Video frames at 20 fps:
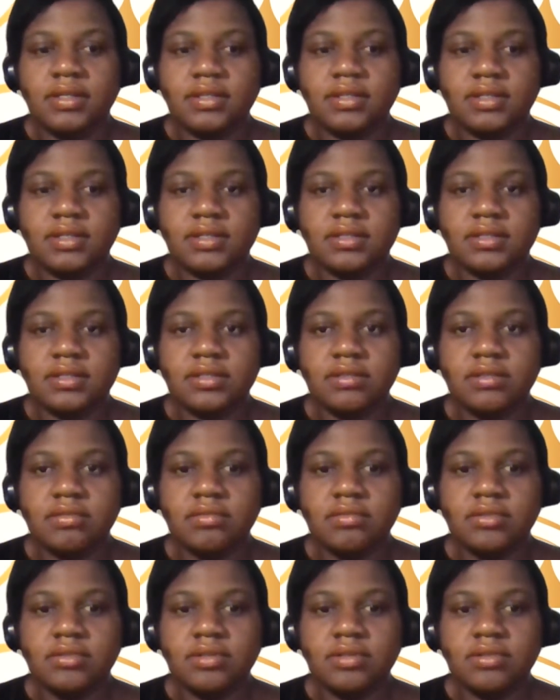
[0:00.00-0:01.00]
this
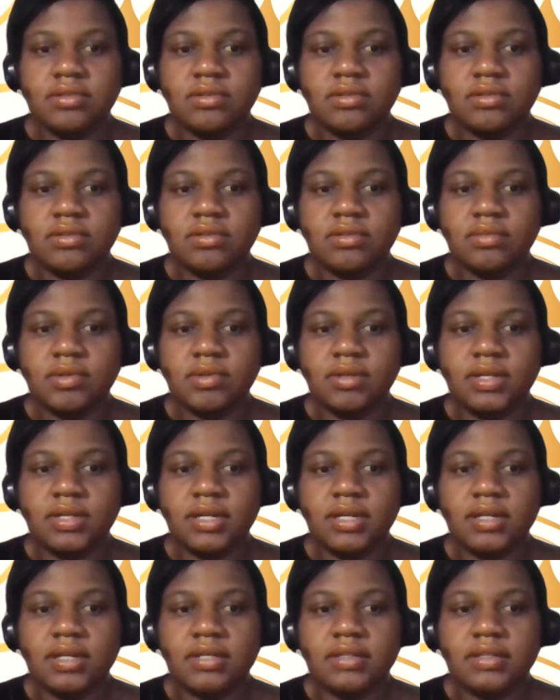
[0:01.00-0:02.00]
YouTube, all
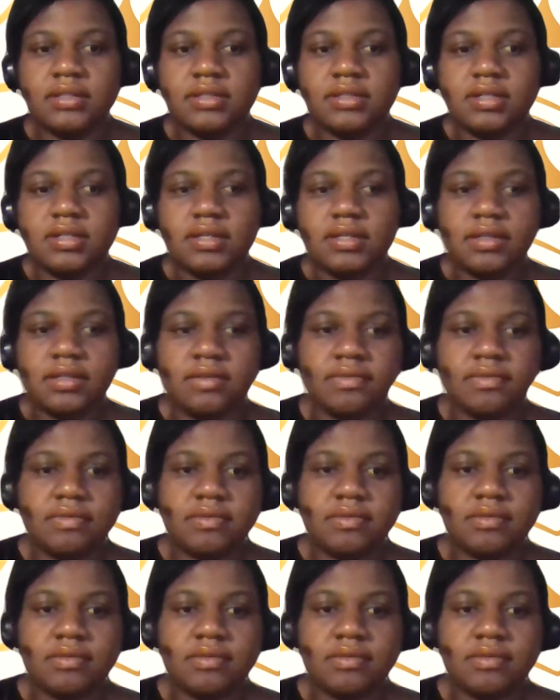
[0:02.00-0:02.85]
that good stuff.